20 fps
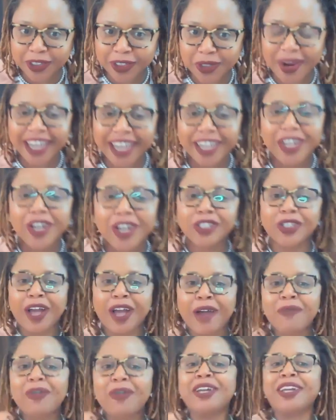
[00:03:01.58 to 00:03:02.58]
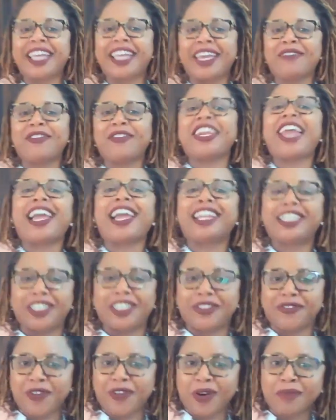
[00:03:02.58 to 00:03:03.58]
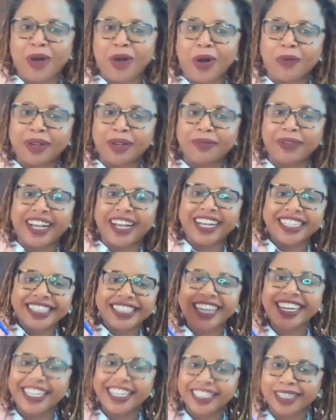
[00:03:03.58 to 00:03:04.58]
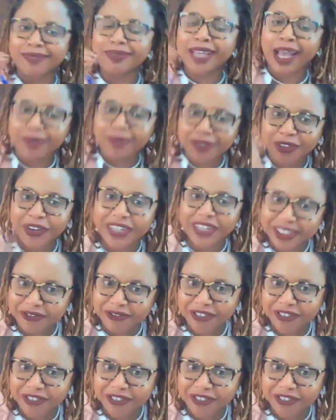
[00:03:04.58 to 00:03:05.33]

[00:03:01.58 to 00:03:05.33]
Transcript: right? So I want to give an analogy for a moment because I need some time for it to